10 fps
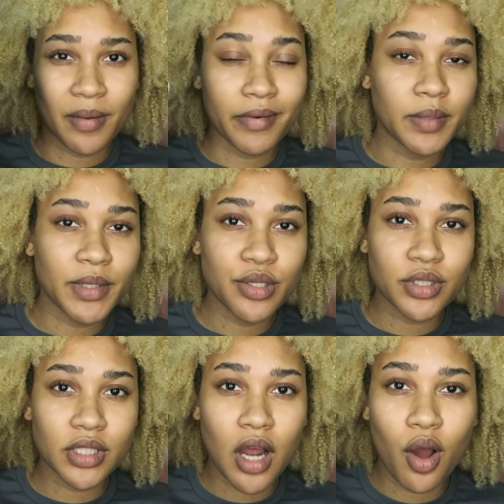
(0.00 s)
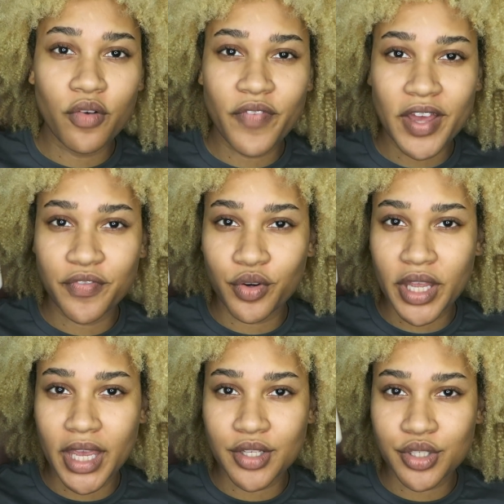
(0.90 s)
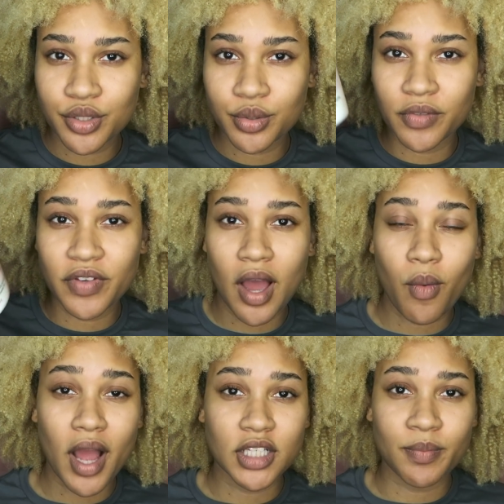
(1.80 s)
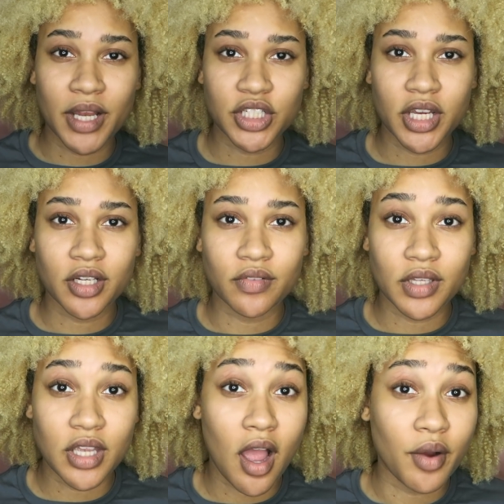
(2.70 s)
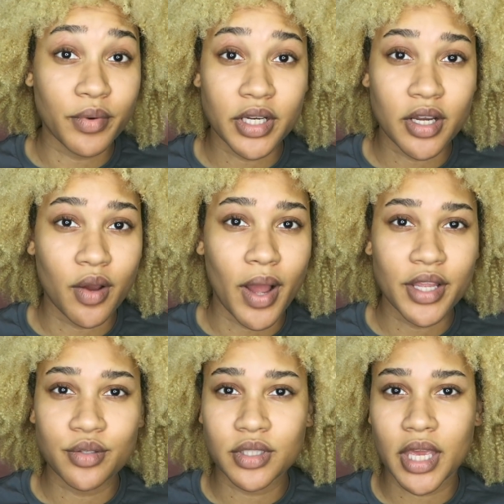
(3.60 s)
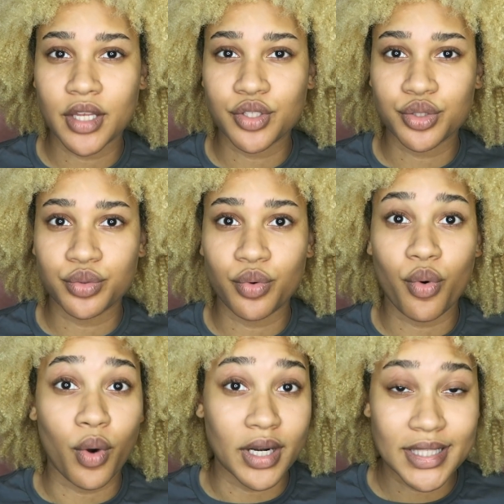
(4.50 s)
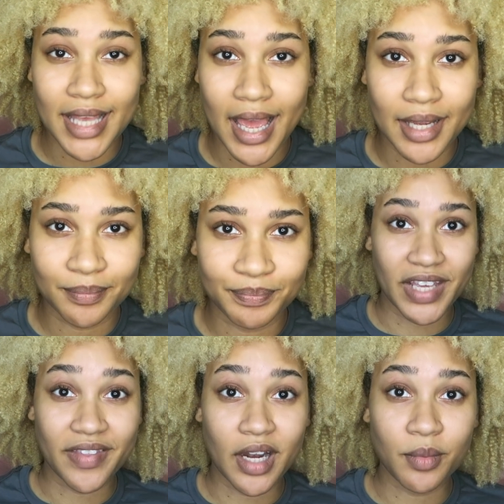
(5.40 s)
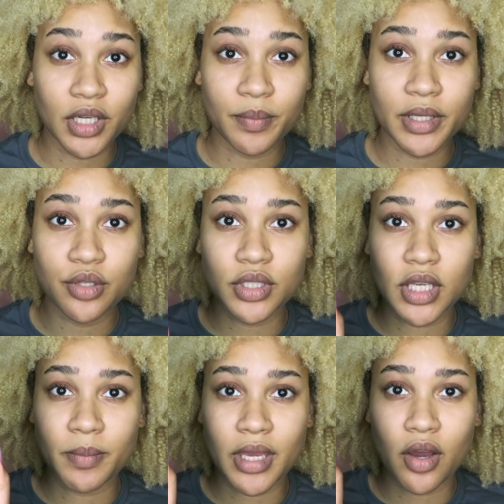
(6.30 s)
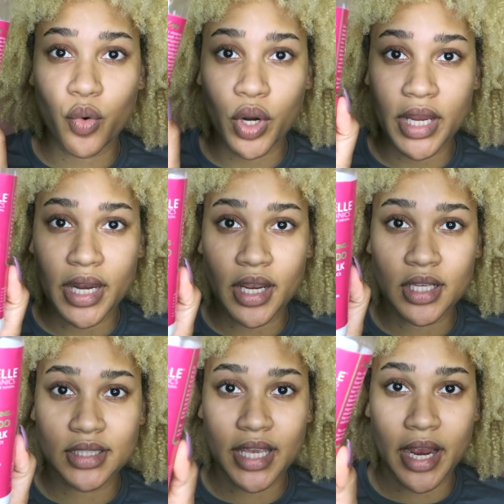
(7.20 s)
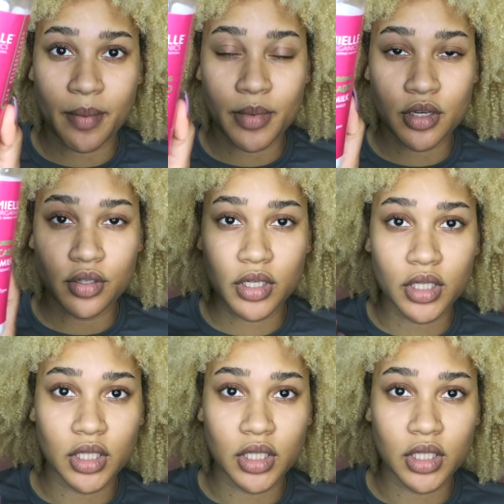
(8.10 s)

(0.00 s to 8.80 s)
I'm gonna be using Old Faithful Cantu. If y'all watch my channel, then y'all already know I use Cantu all the time. And then I'm gonna be using Mia Organics hair milk.